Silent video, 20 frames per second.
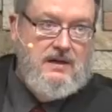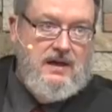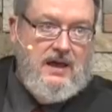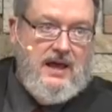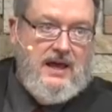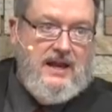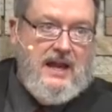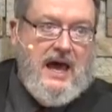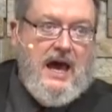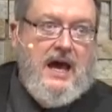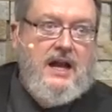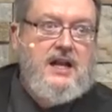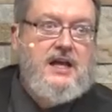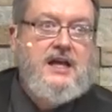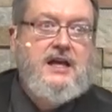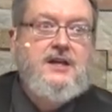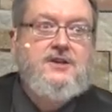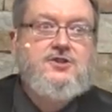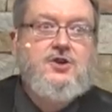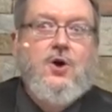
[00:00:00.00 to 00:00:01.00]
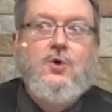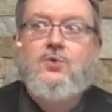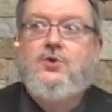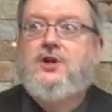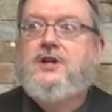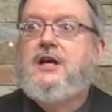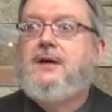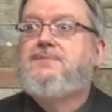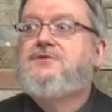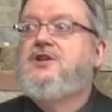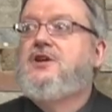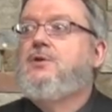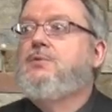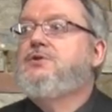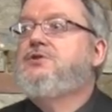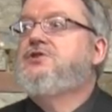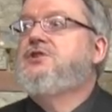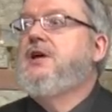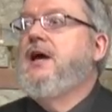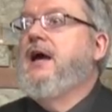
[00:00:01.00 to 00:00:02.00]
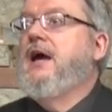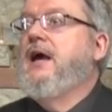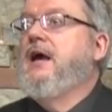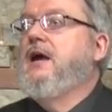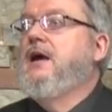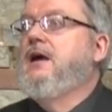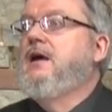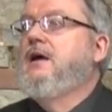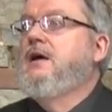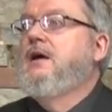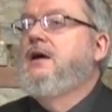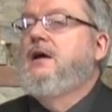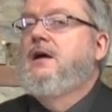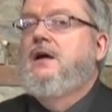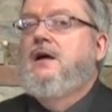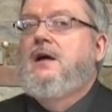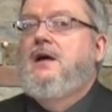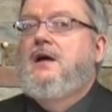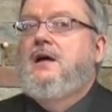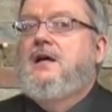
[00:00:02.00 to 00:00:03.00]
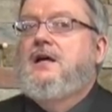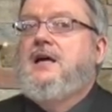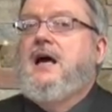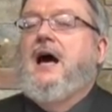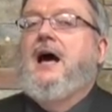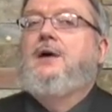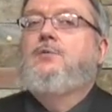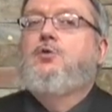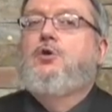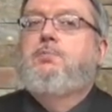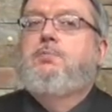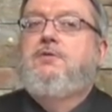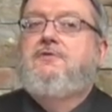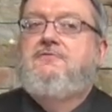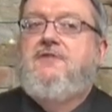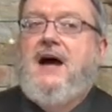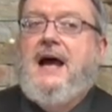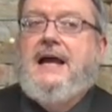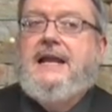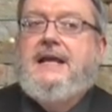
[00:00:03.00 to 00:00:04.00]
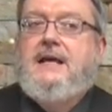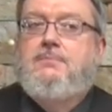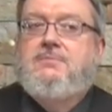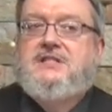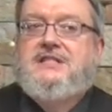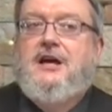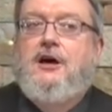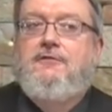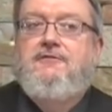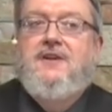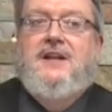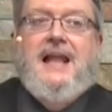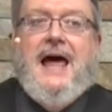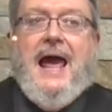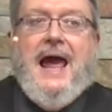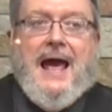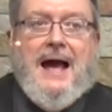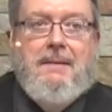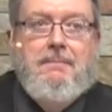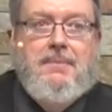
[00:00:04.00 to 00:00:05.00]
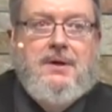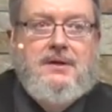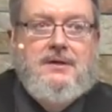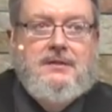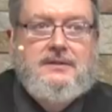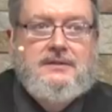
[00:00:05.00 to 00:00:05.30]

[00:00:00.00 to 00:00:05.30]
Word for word: And out of his own lips, he was saying, God will provide himself a lamb.